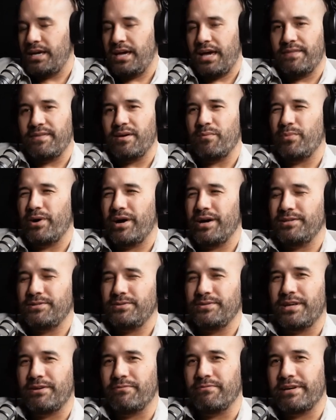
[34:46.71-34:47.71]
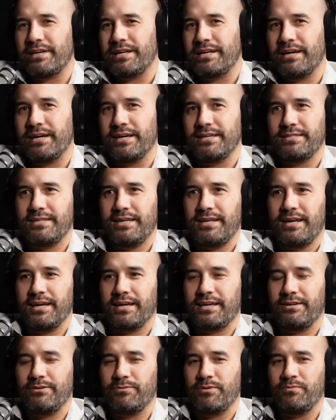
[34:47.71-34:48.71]
and they buy into it and they realize that
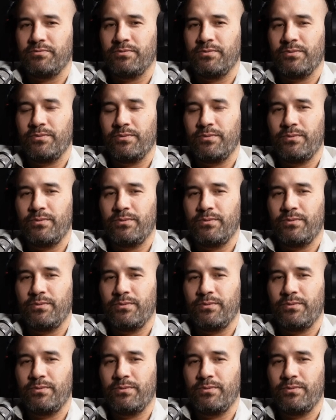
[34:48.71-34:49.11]
like we've,